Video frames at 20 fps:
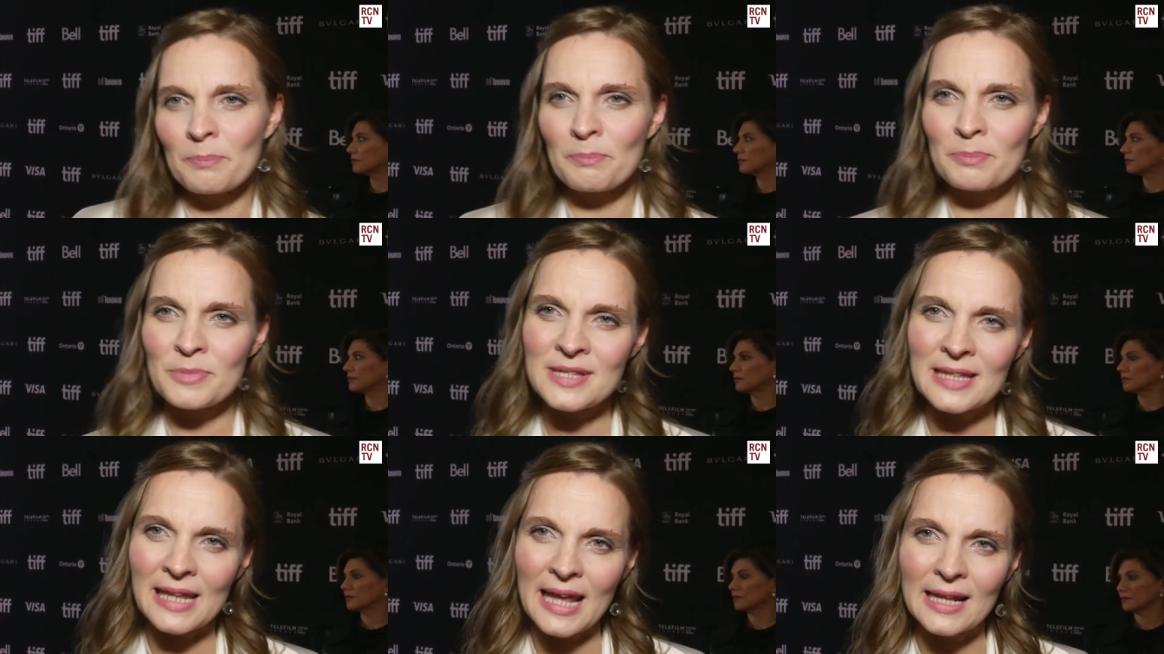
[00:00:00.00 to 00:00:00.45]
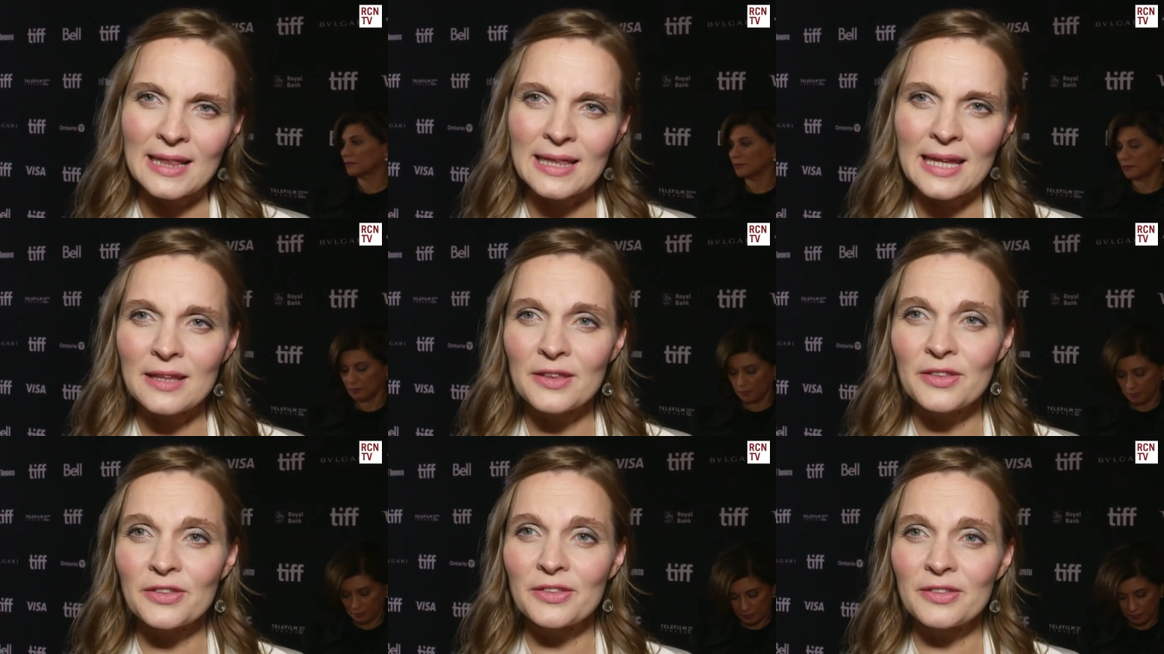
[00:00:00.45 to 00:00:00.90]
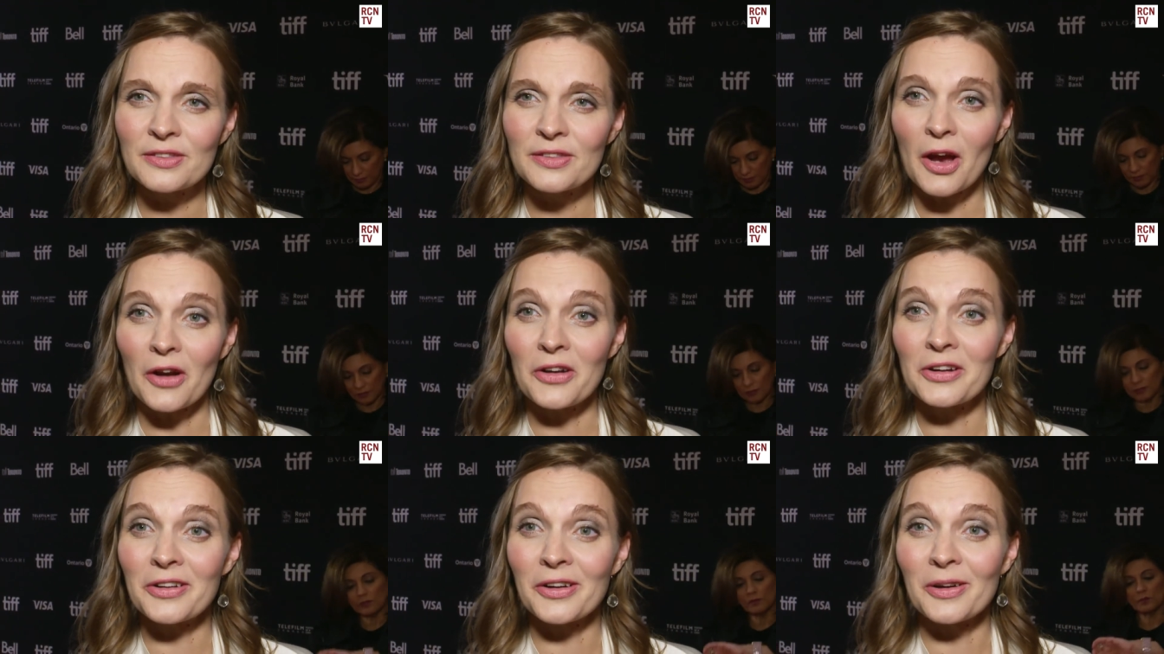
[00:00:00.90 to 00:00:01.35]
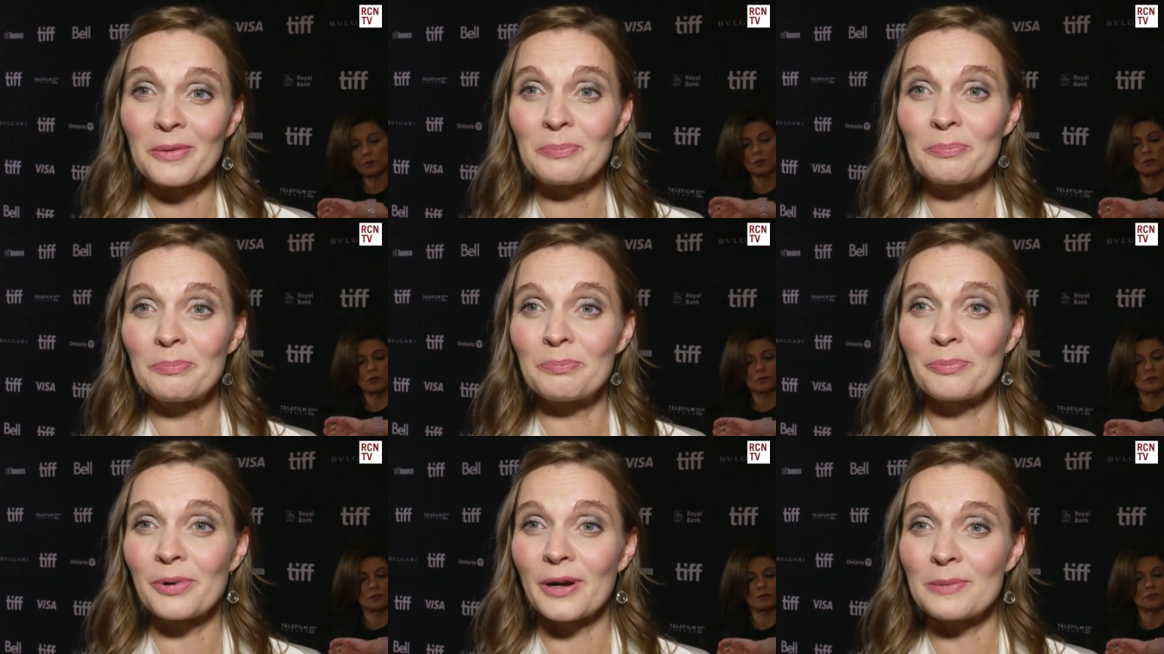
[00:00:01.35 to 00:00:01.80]
slightly darker
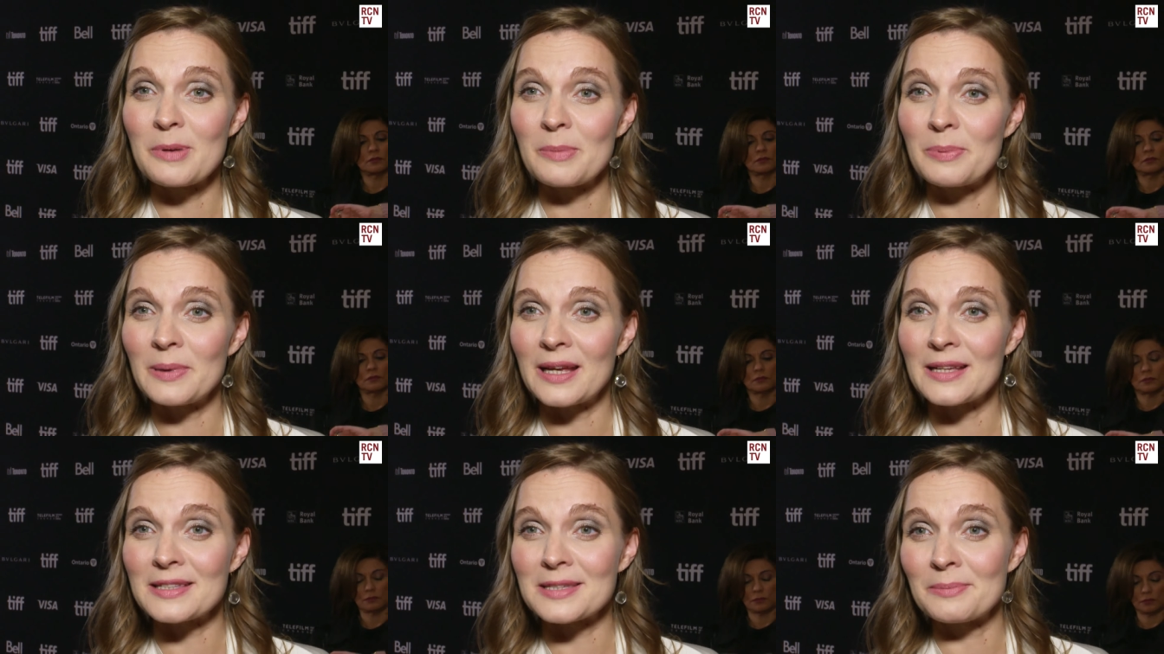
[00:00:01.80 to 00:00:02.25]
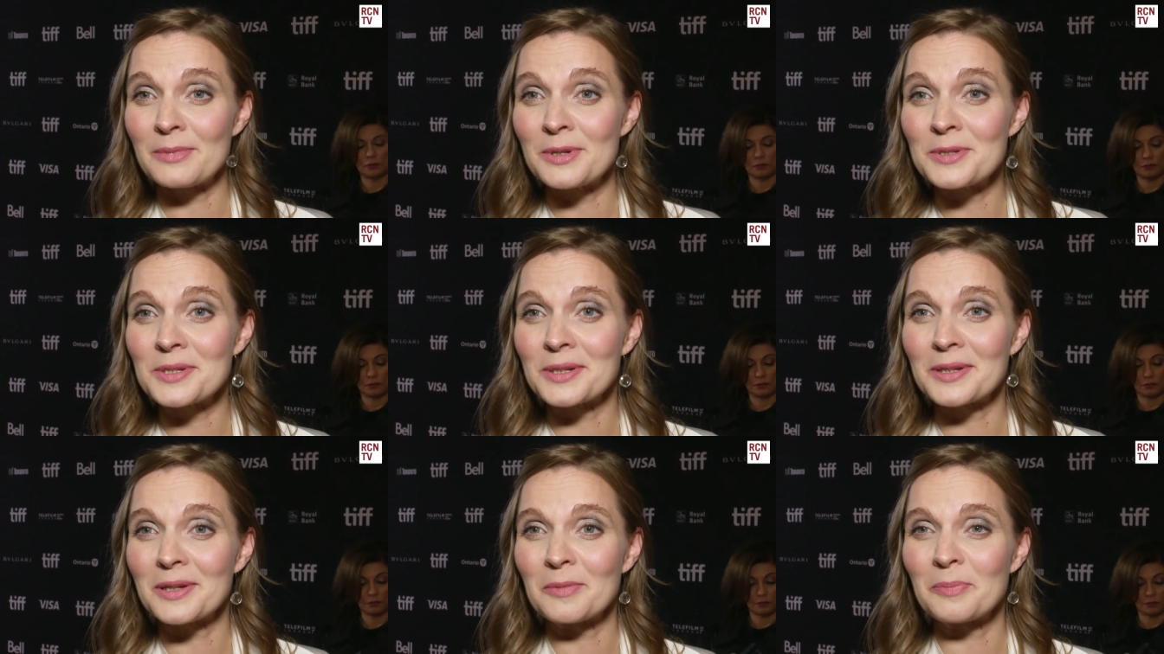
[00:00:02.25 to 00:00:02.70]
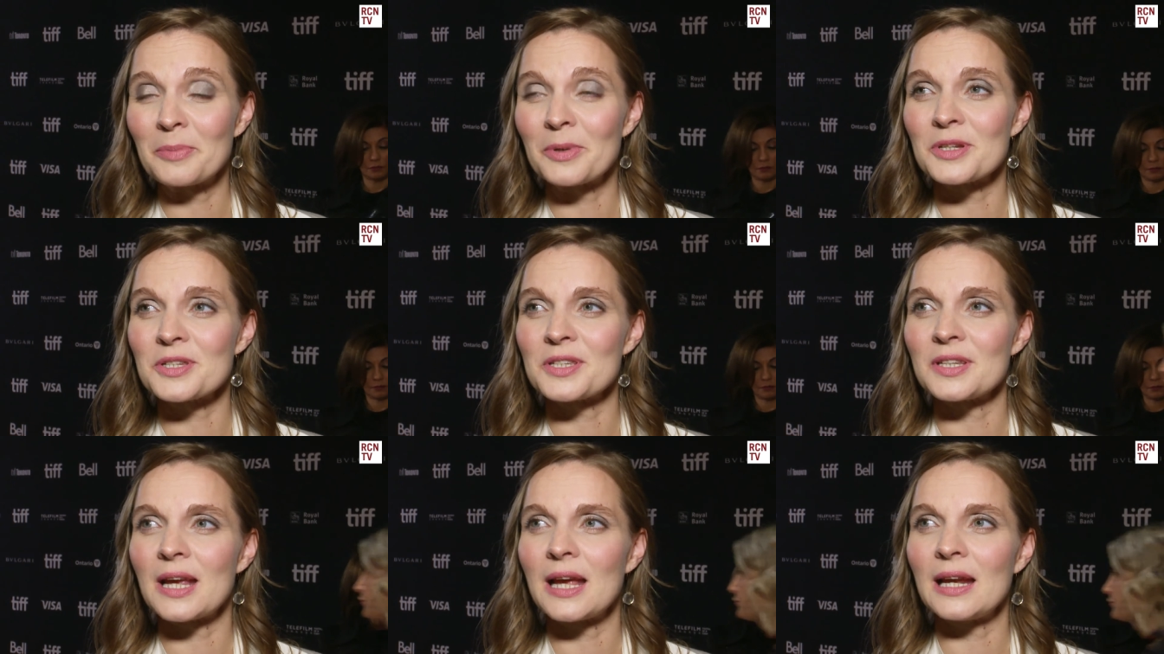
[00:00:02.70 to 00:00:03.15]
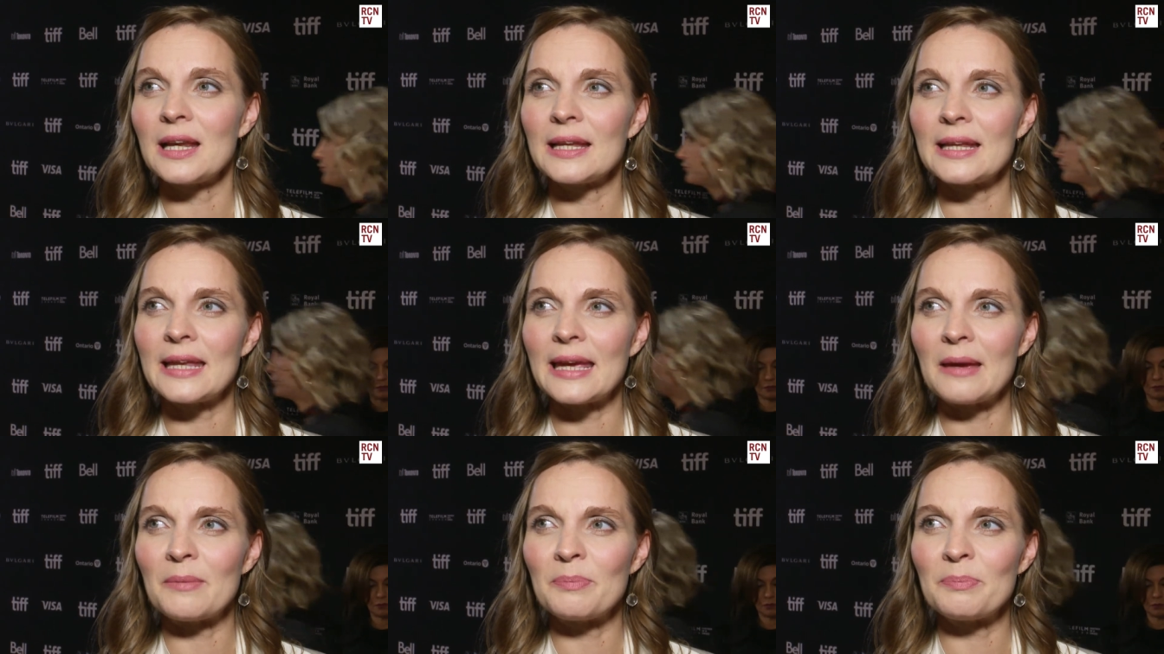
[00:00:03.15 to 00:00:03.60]
probably as a musical
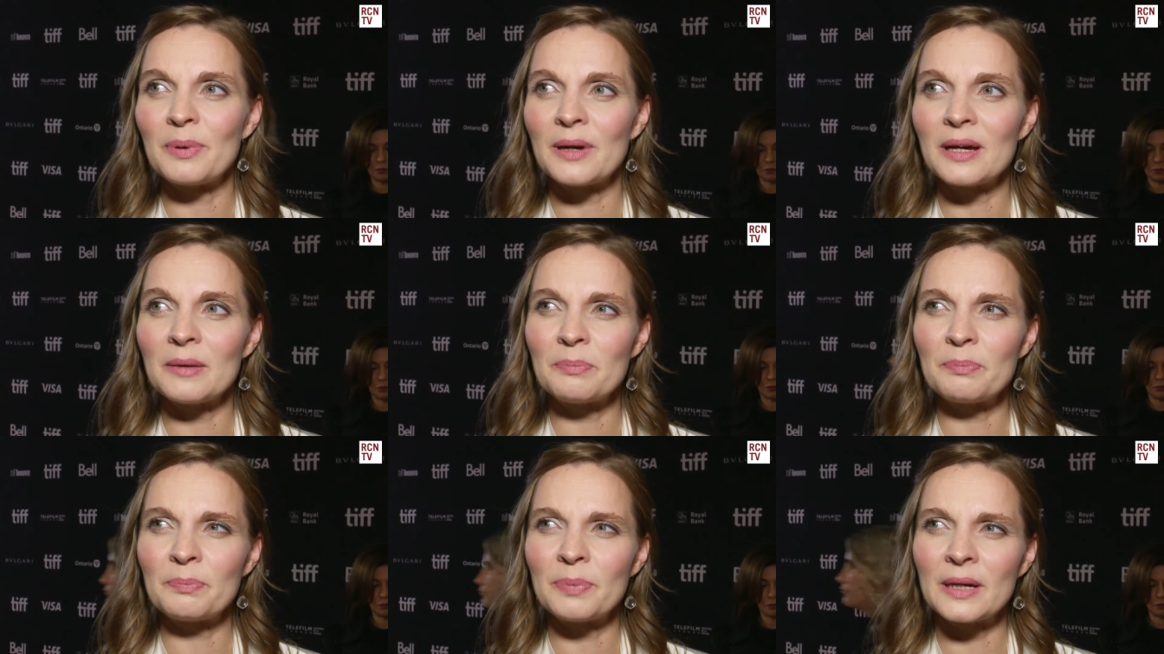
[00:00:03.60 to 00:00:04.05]
personality but